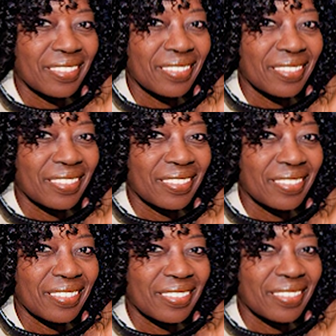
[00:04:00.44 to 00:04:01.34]

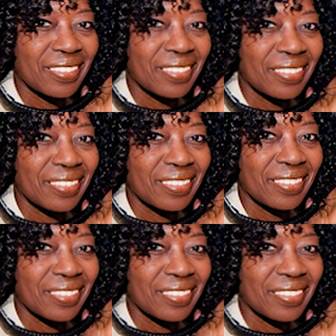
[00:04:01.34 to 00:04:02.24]

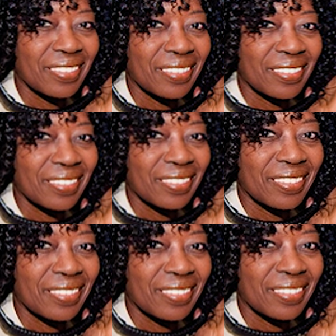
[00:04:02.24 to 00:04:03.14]

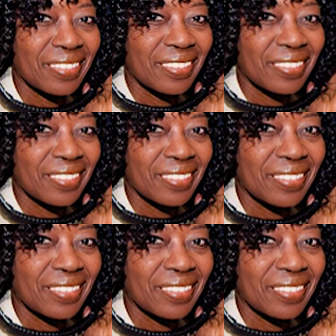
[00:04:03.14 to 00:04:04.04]

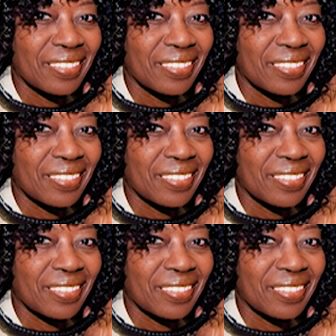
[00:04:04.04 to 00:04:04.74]
(not speaking)